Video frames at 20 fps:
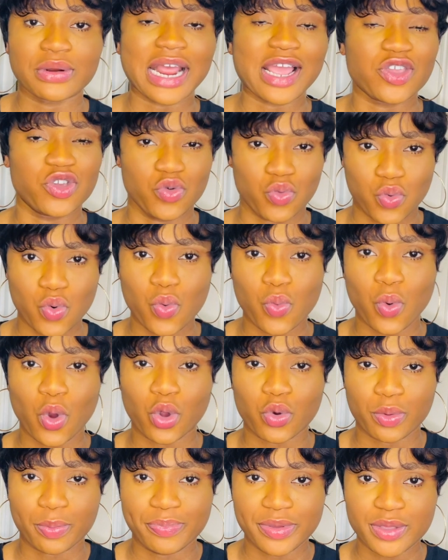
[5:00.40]
and you won't
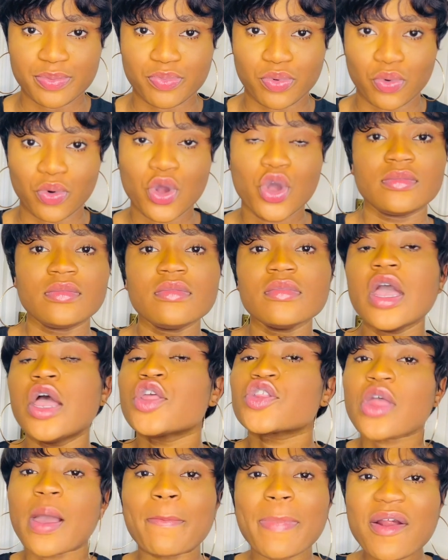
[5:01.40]
work with people.
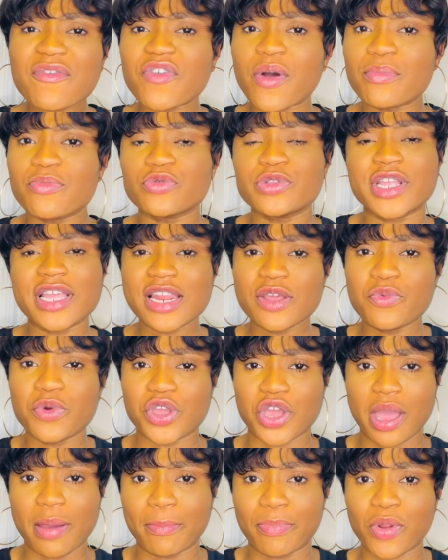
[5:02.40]
So apart from dealing with
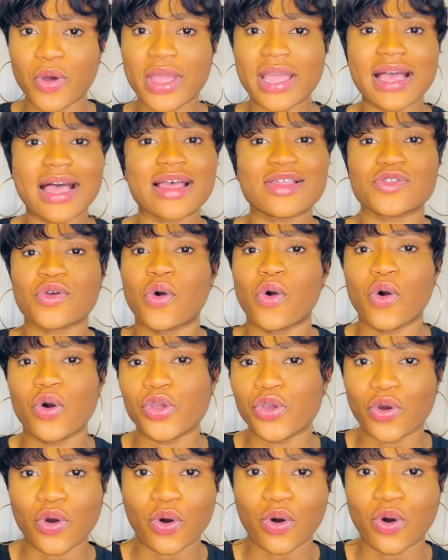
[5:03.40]
your employers or
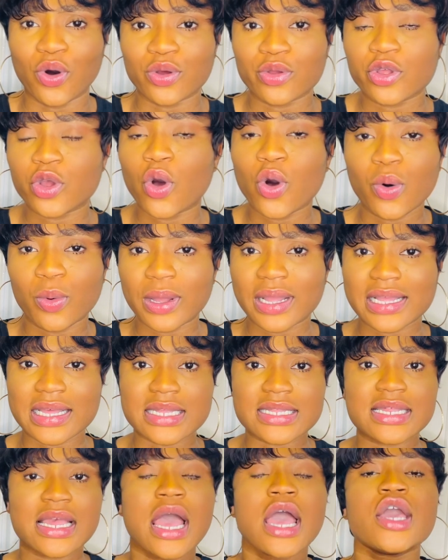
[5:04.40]
your
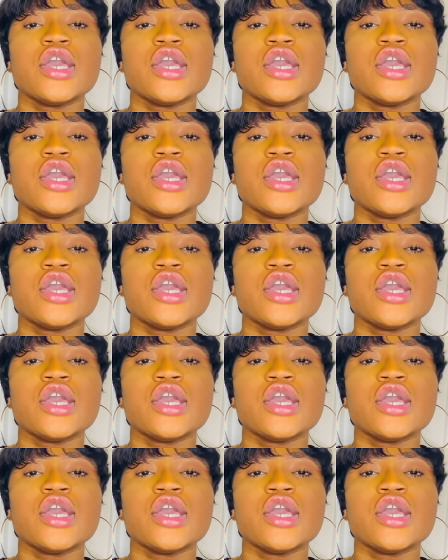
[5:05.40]
co-workers,